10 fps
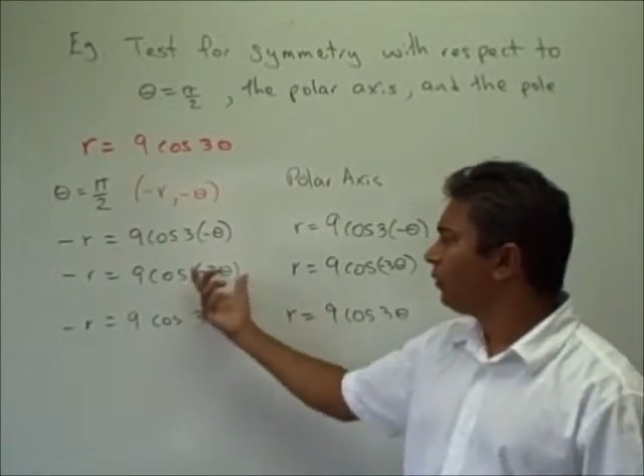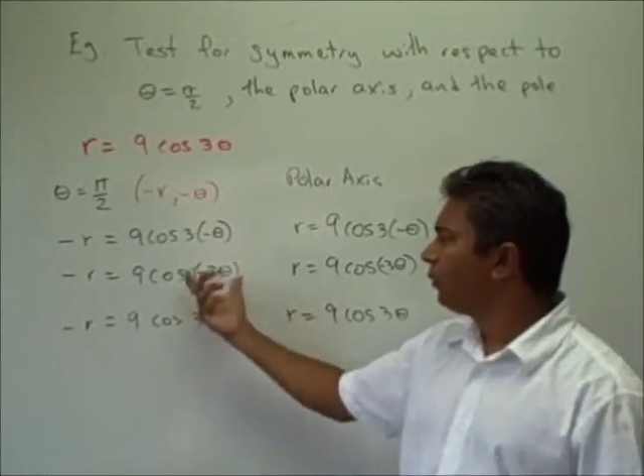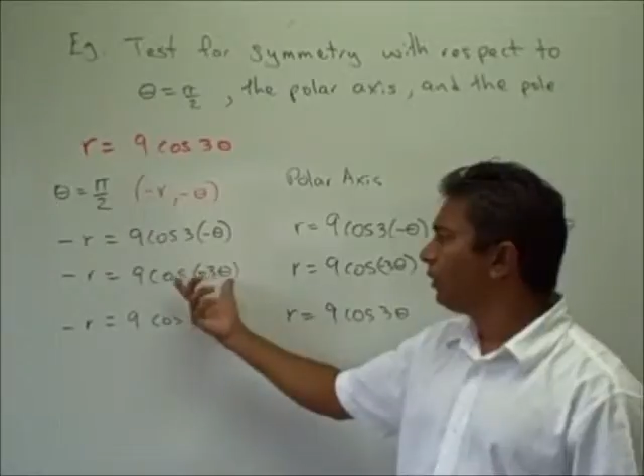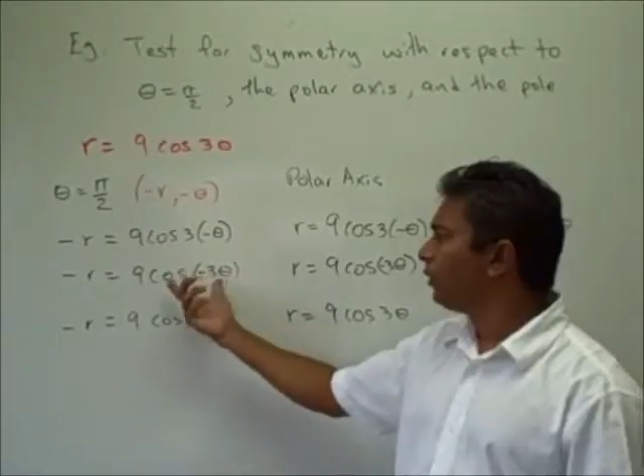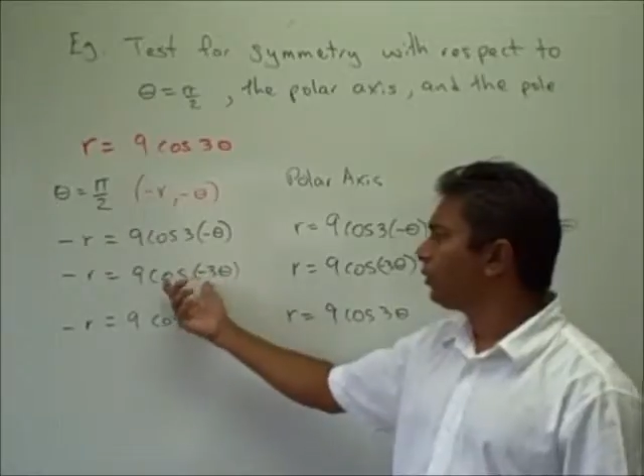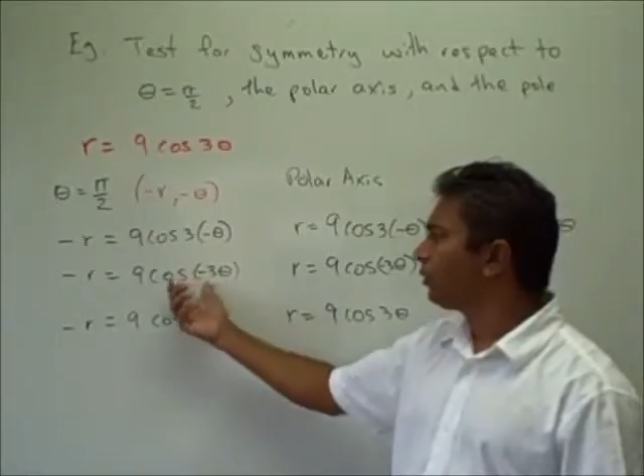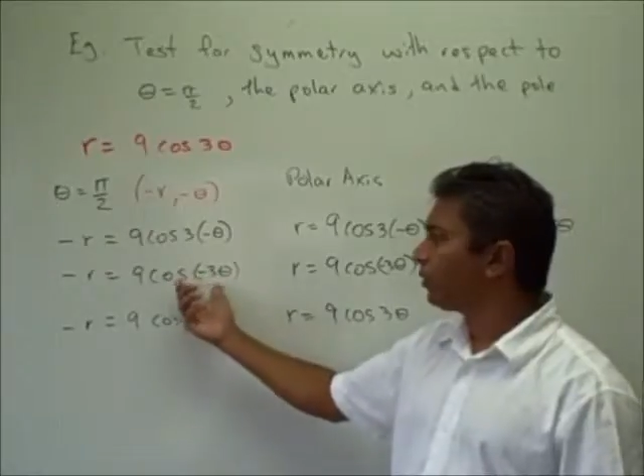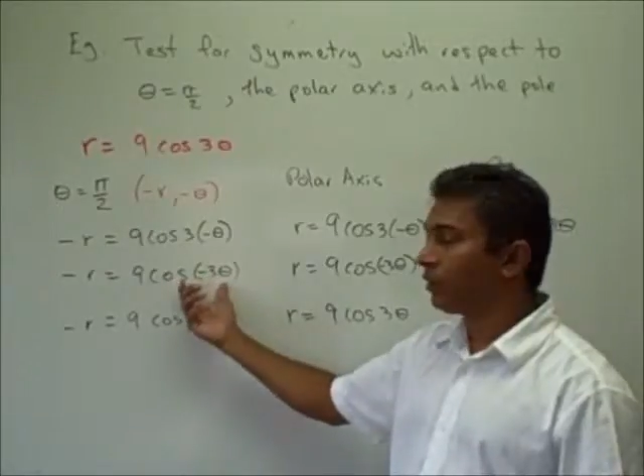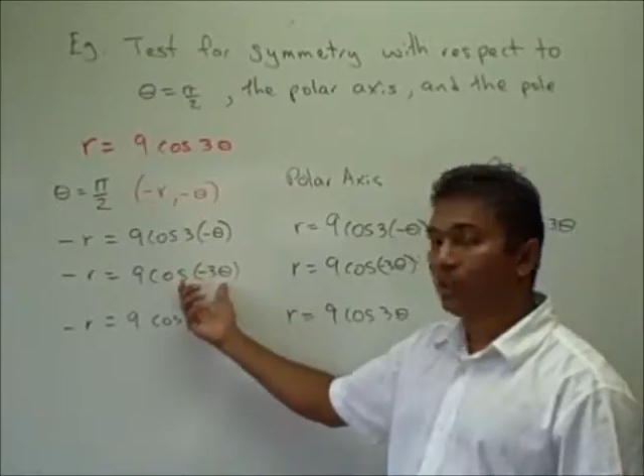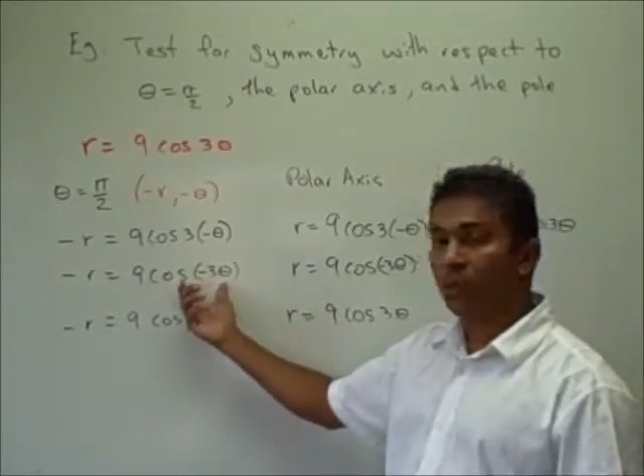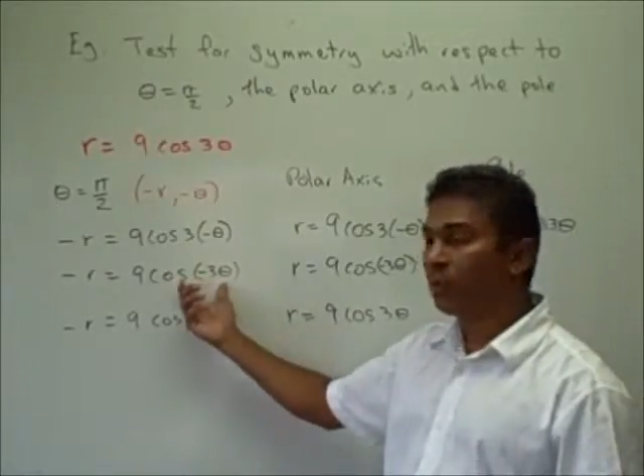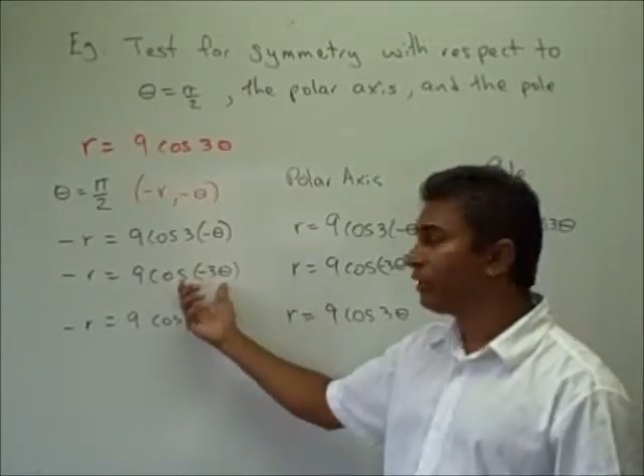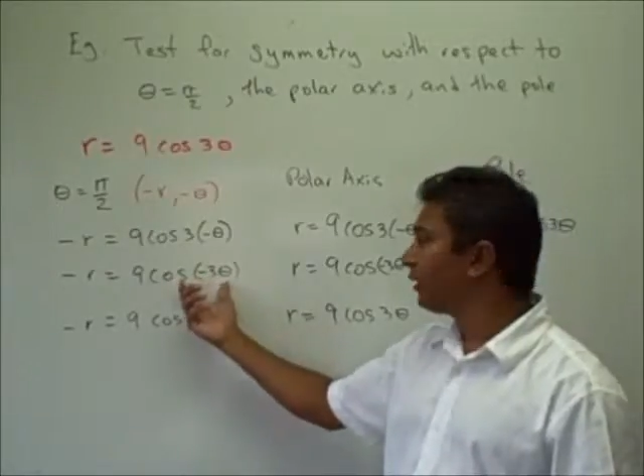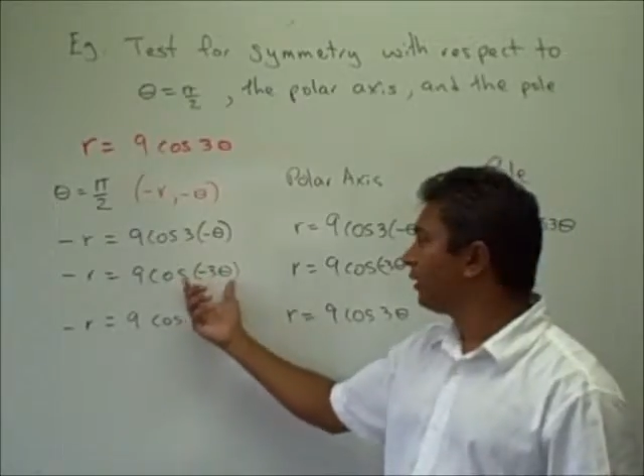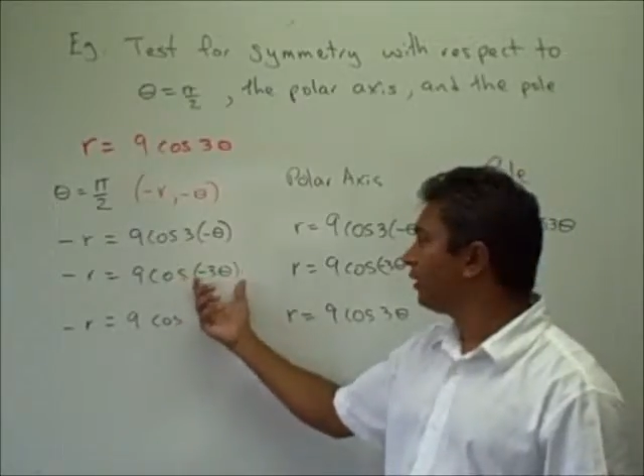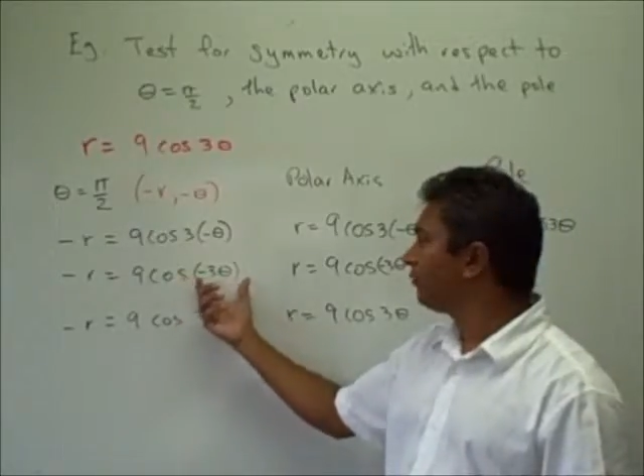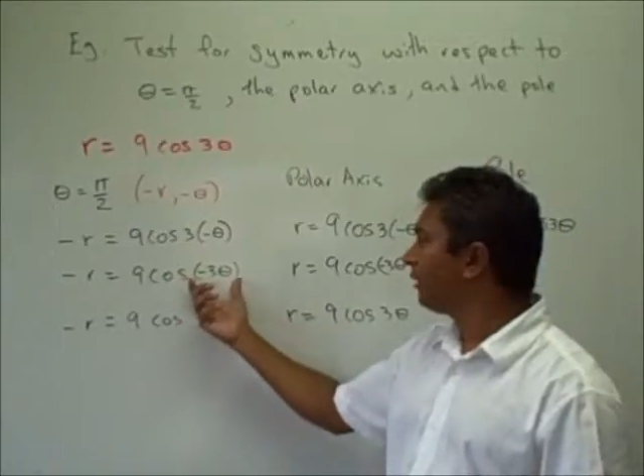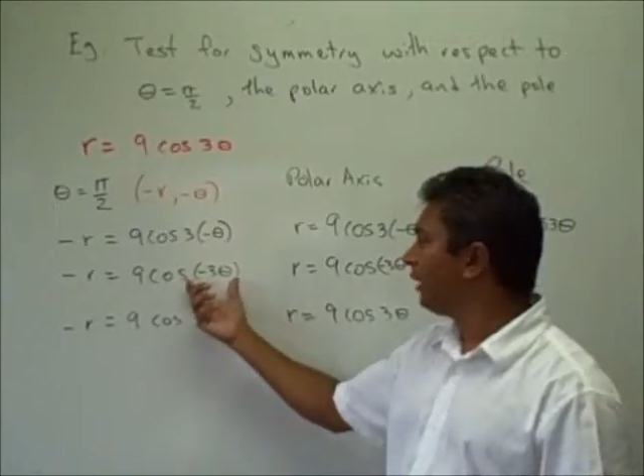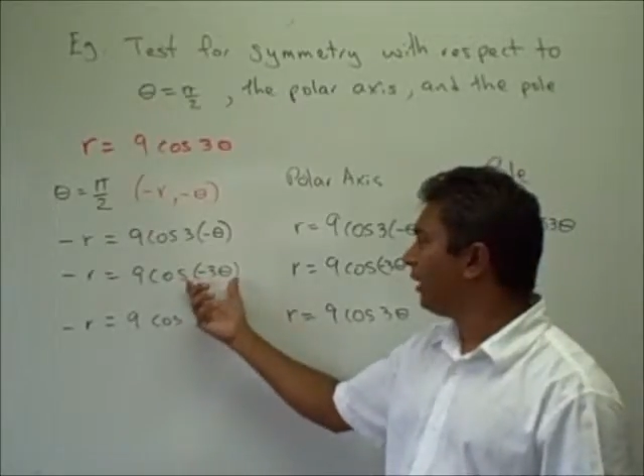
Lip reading: We know the cosine of an